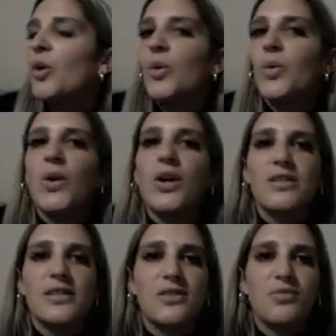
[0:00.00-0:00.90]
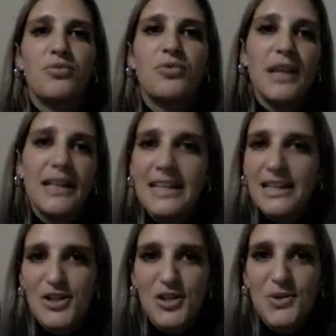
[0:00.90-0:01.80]
was really
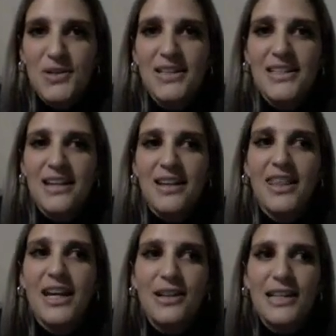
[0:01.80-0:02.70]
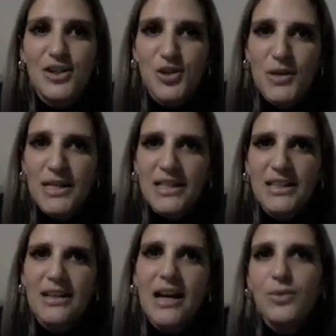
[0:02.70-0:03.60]
into it and thoroughly enjoying it,
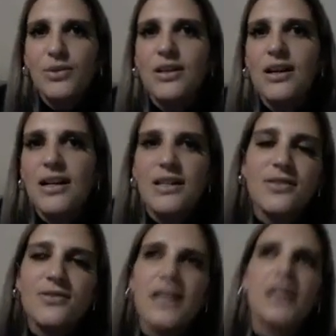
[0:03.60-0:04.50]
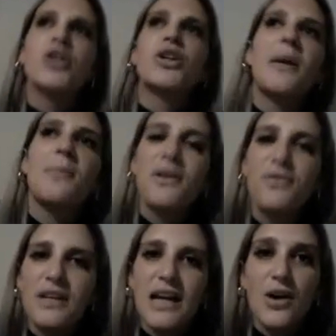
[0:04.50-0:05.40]
and I would kind of like look up
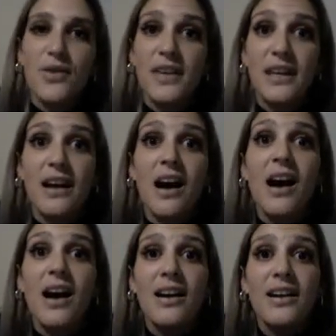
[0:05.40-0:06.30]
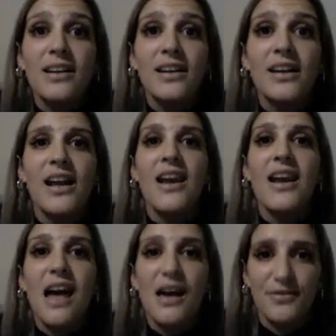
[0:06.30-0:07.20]
every now and then, and I
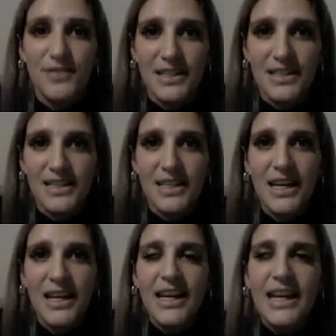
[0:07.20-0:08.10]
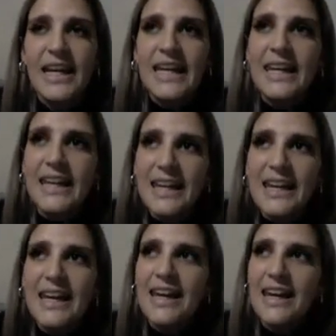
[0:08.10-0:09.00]
loved it.
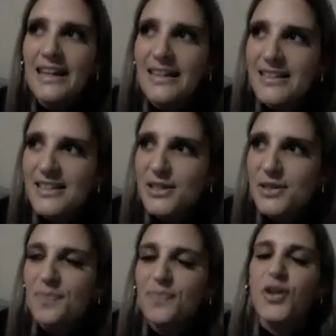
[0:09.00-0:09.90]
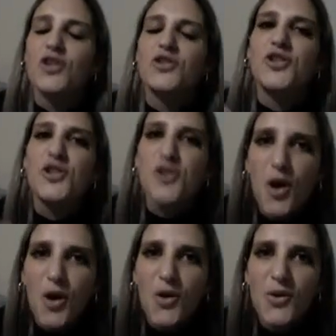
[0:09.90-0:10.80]
He is
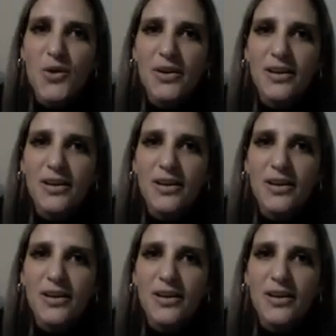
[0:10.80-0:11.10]
so